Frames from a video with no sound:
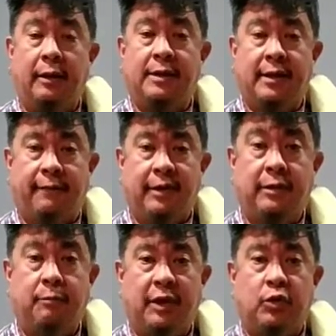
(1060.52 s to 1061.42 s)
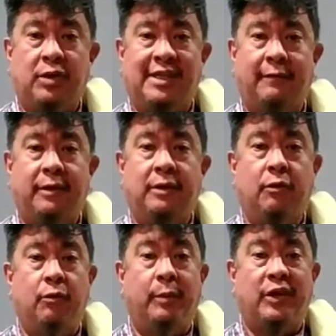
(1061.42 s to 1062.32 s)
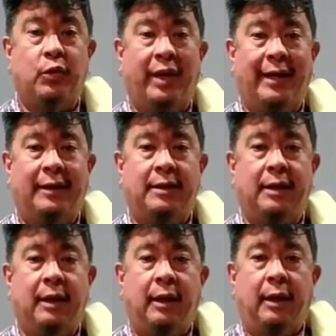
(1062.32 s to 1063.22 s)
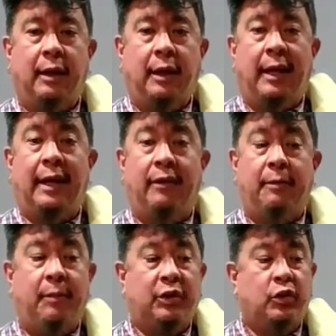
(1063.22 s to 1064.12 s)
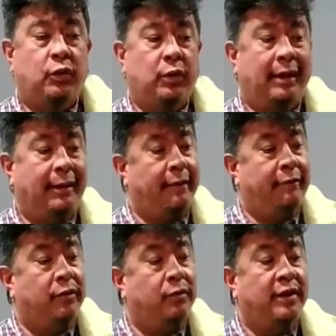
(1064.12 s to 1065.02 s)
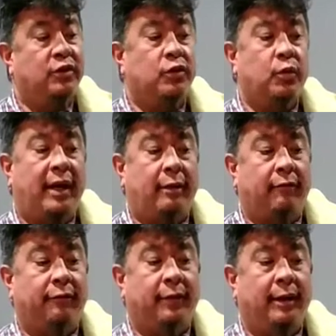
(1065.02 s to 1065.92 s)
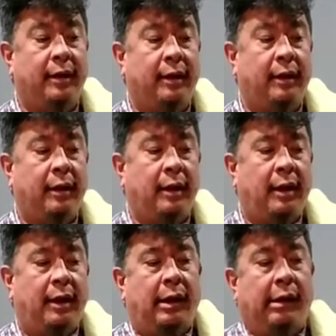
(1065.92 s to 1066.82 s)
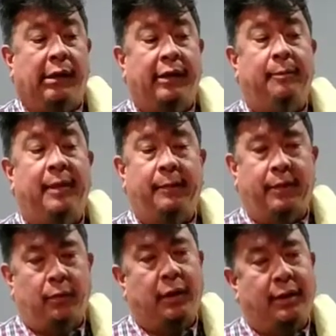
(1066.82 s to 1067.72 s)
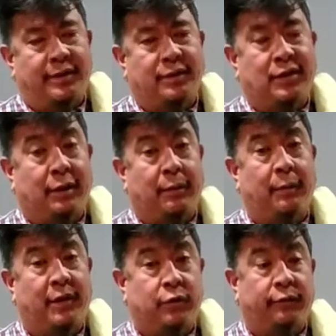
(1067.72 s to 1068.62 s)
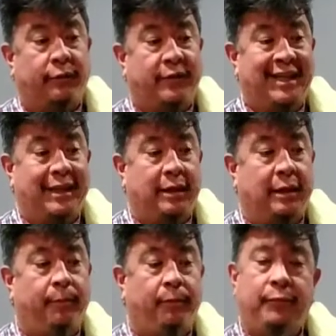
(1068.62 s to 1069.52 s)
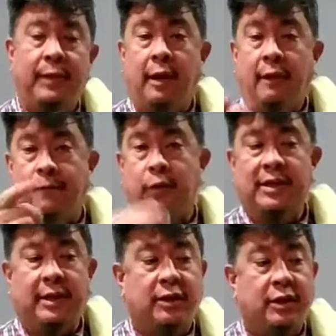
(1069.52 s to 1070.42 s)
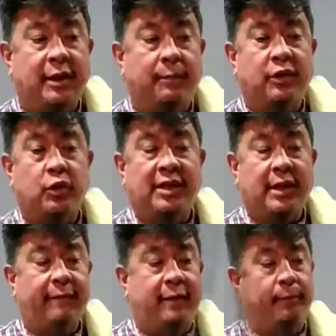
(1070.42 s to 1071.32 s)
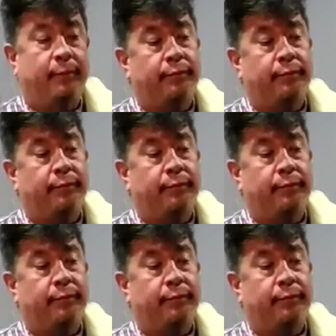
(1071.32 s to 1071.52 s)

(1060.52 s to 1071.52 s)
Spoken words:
7 measure 7 through measure 8, and then measure 11 through measure 12. And then maybe we'll also talk about measure 15. First, let's look at measure 7.